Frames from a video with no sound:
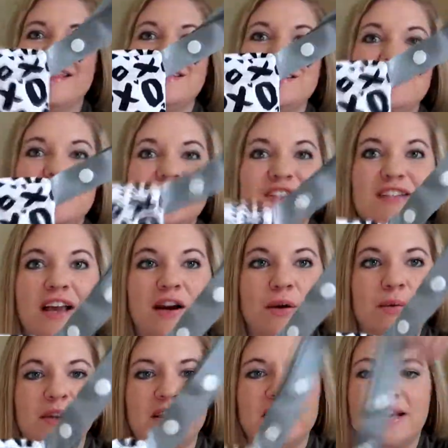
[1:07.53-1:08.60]
this feels like a
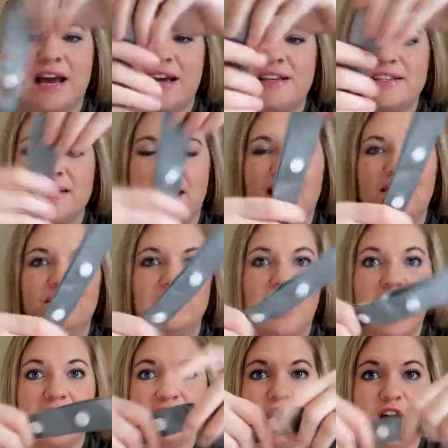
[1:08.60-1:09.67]
really nice kind of
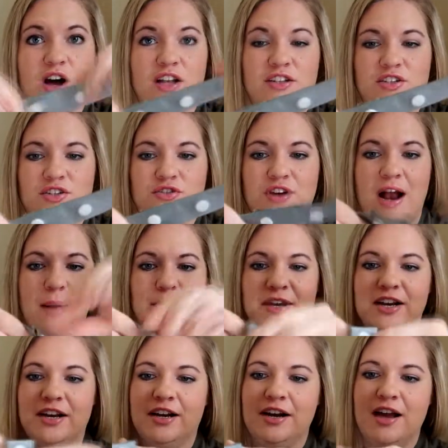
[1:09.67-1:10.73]
nylon strap
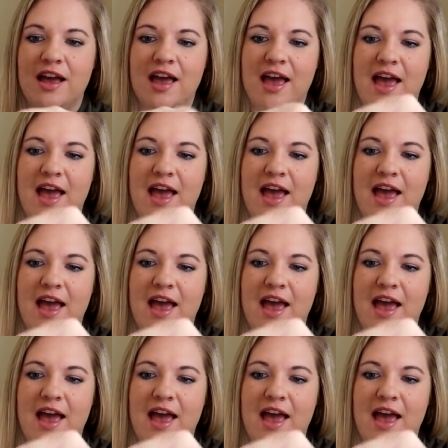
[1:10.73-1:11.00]
here,